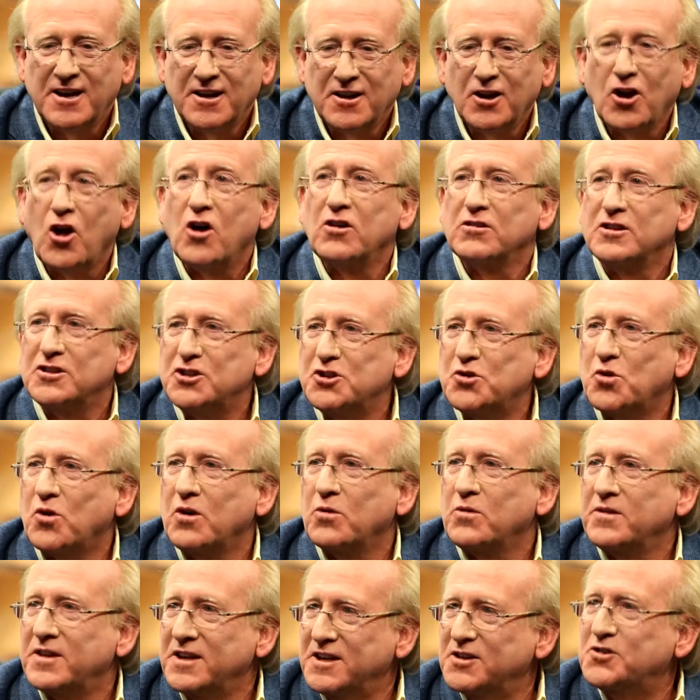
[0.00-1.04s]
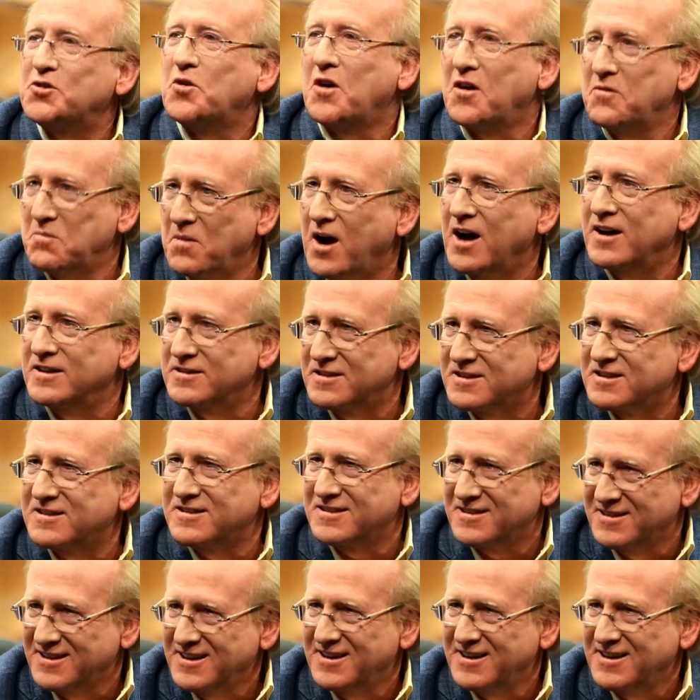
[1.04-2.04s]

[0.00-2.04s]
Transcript: long and short, within 12 months,